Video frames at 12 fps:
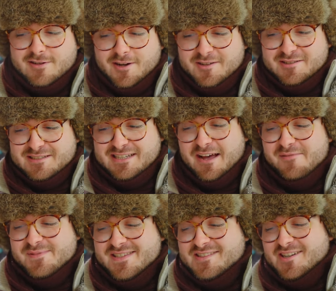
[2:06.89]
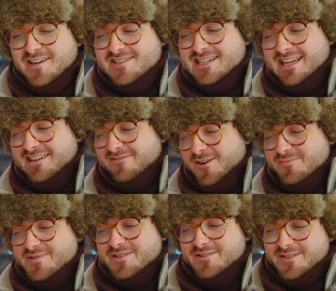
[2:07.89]
Currently, I'm still conjugating
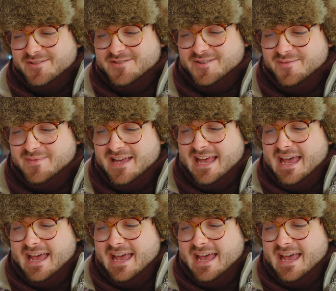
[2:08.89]
verbs through YouTube.